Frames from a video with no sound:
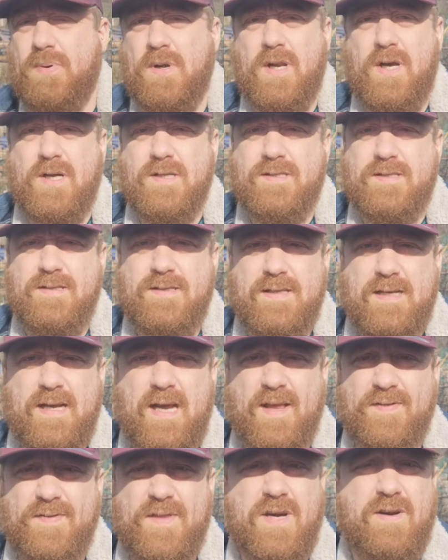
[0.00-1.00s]
plot
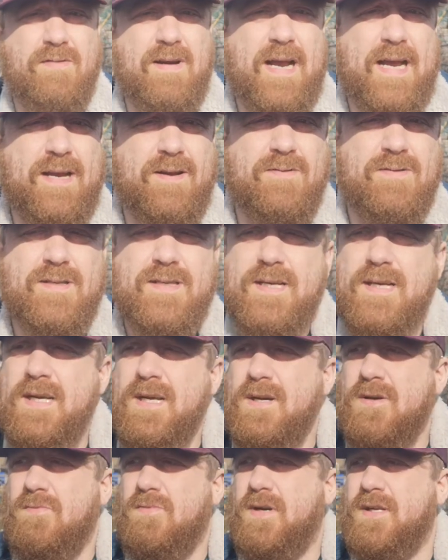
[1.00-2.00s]
and the ground,
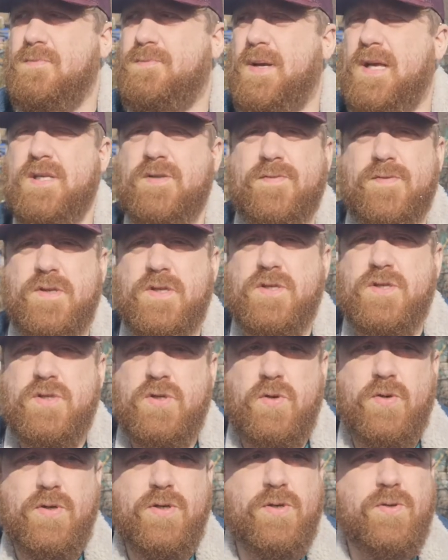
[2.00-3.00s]
what is best for the
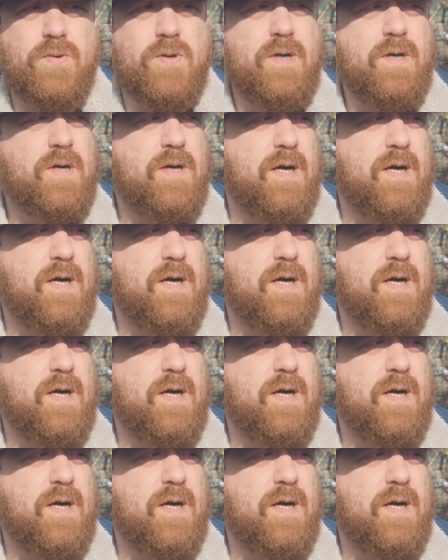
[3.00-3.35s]
soil.